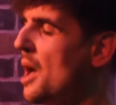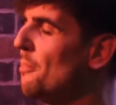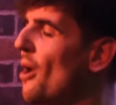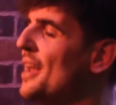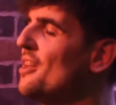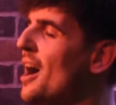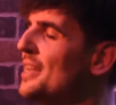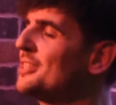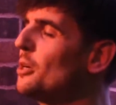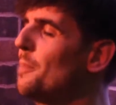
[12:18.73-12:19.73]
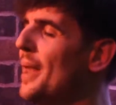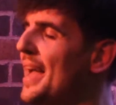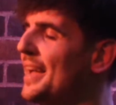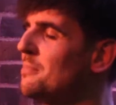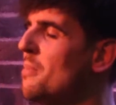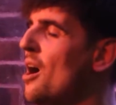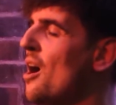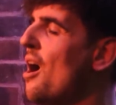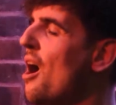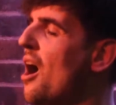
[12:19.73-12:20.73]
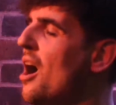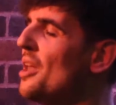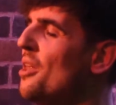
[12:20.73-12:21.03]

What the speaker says: Bright nights still playing in my heart,